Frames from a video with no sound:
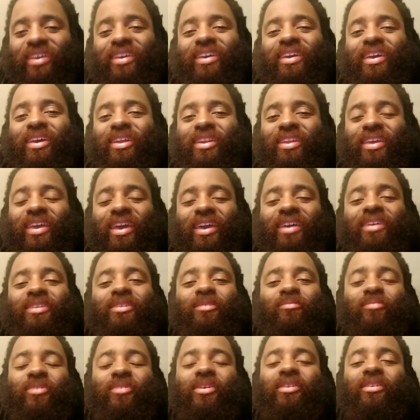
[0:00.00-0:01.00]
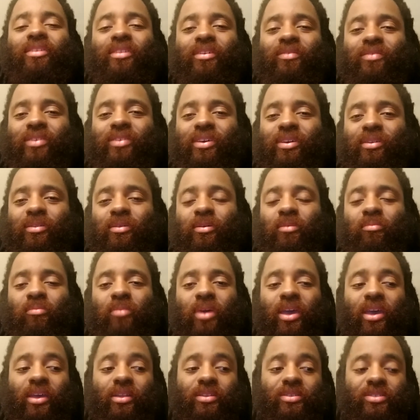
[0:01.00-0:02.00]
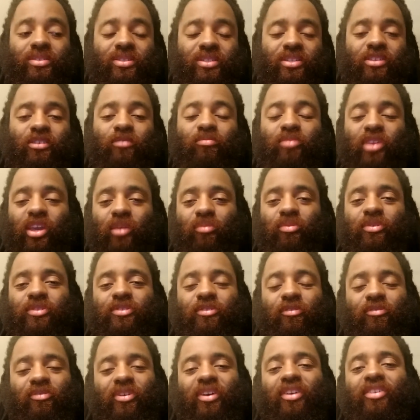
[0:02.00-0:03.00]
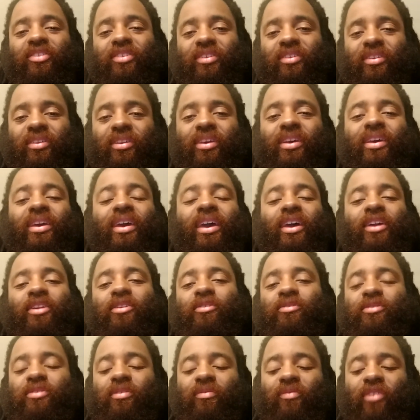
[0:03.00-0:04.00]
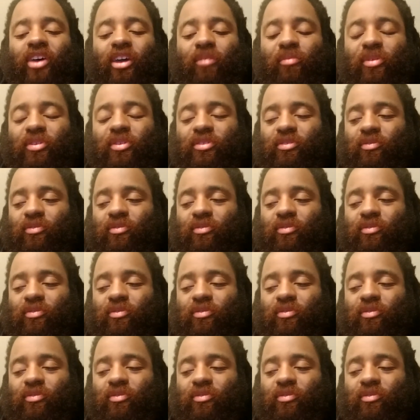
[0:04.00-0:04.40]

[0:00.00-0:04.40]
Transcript: and get in the middle of it and still be able to function in those environments.